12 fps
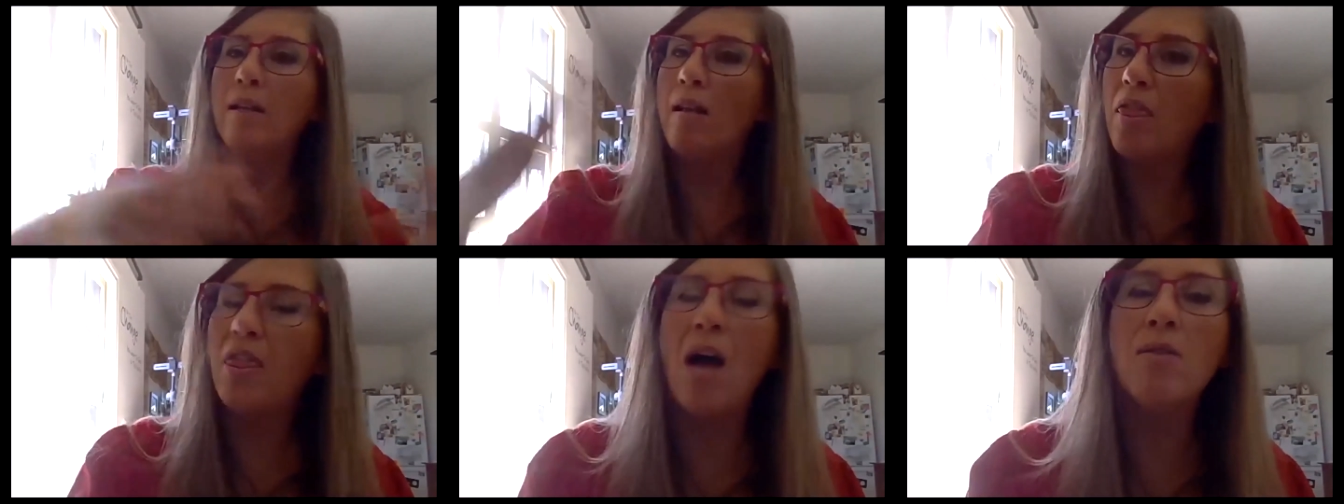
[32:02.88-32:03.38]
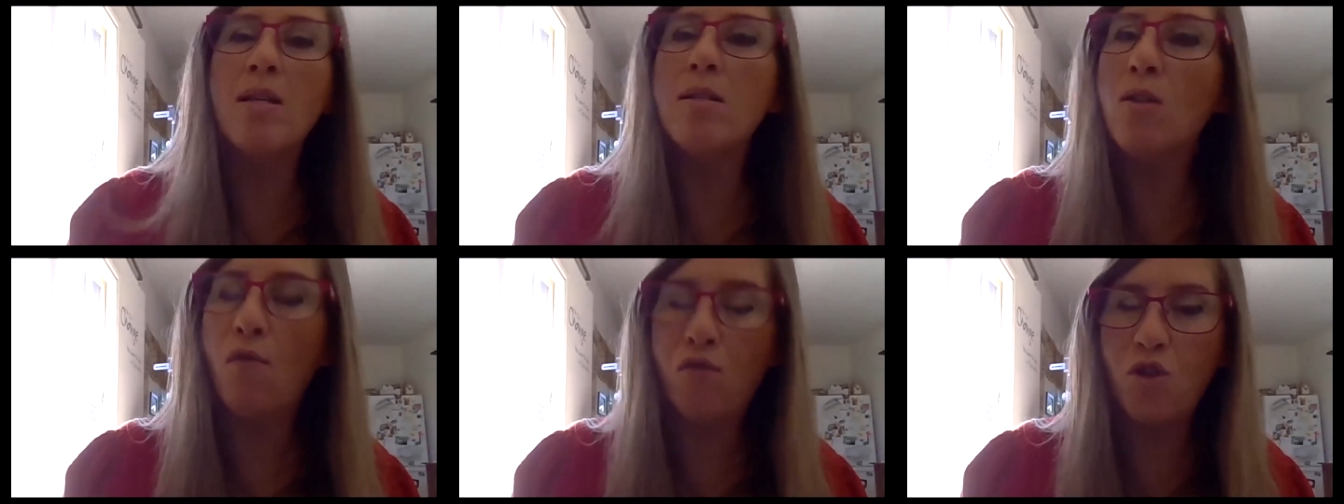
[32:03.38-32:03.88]

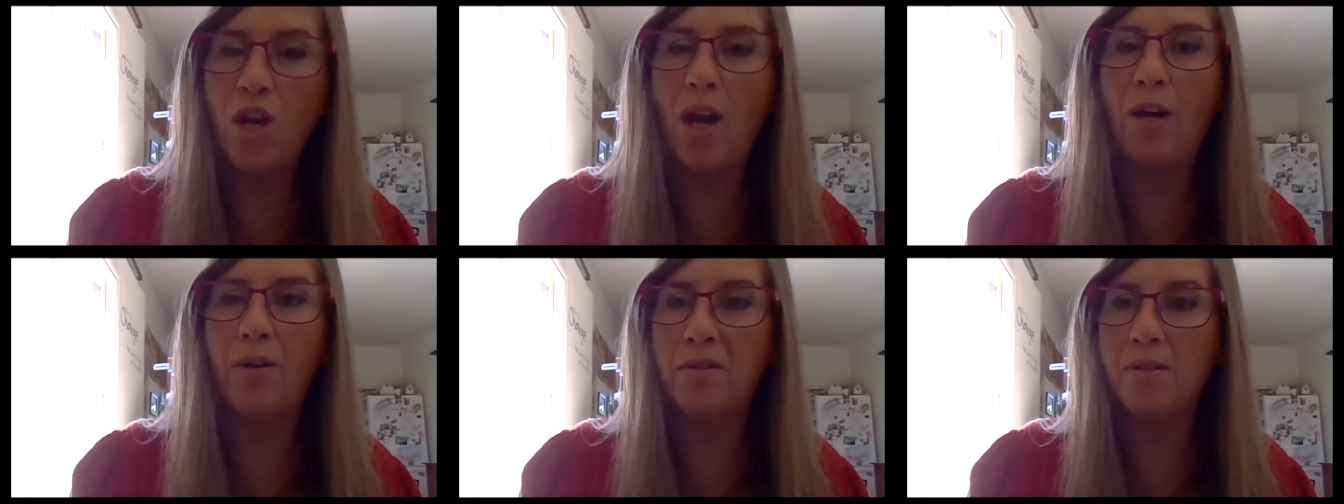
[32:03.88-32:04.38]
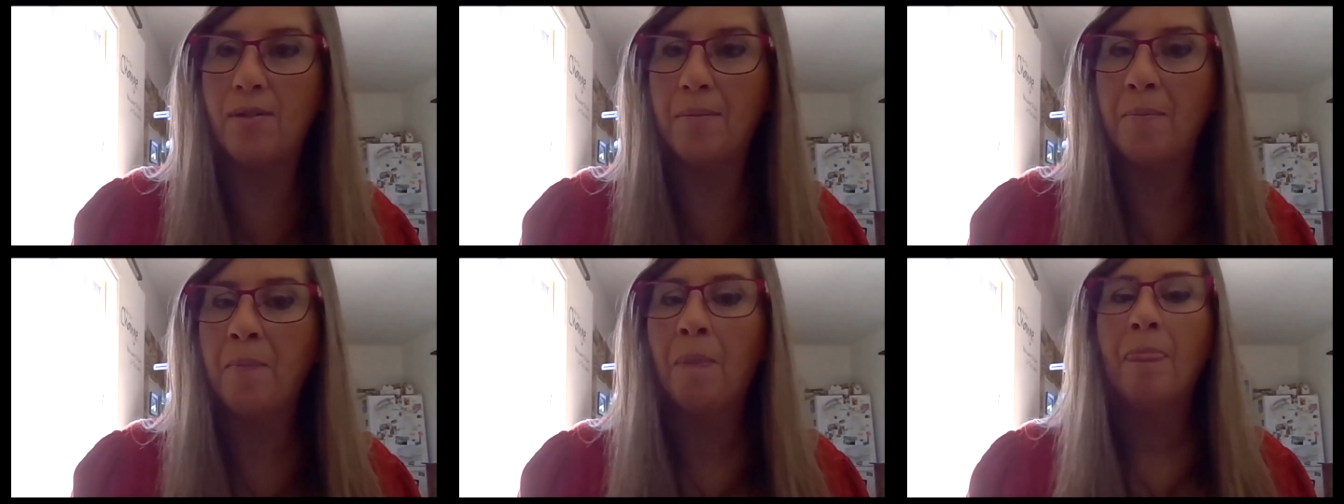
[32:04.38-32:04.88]
Thousands of shares.
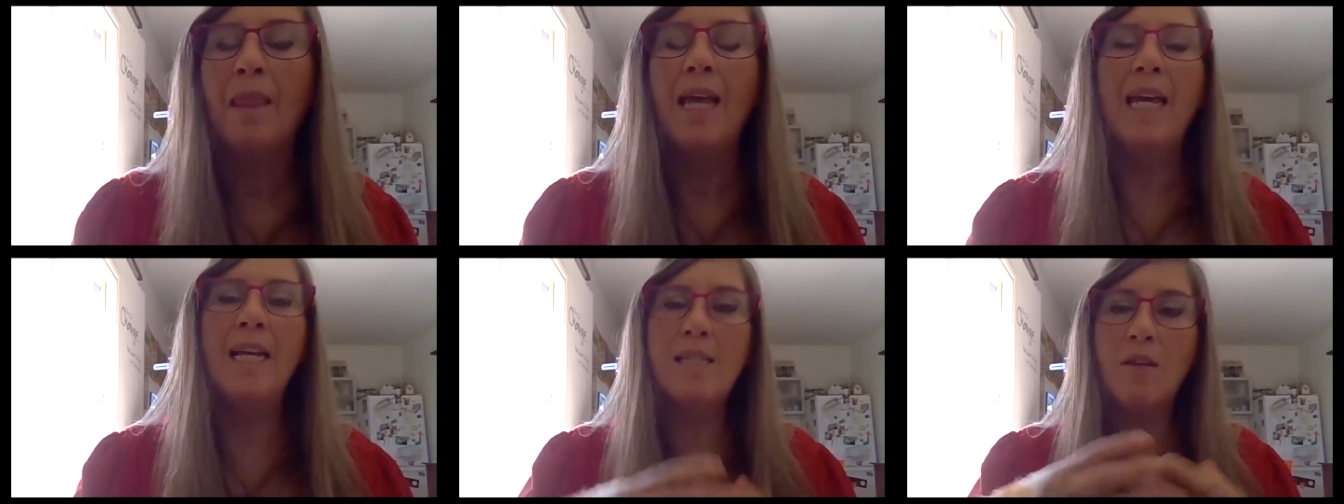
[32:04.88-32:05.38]
It's